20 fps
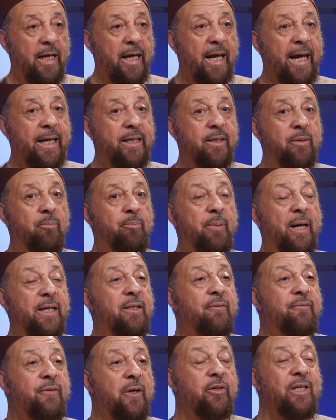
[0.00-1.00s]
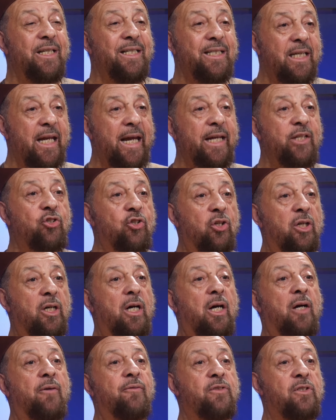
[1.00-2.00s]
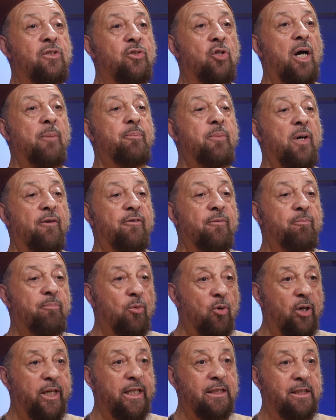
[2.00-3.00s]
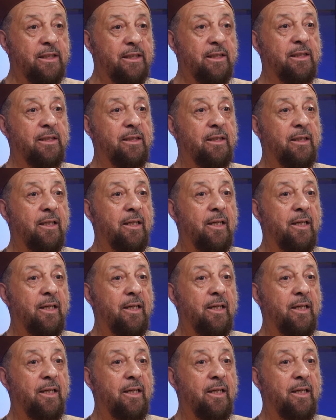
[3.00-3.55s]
And by the very nature of stop-off points,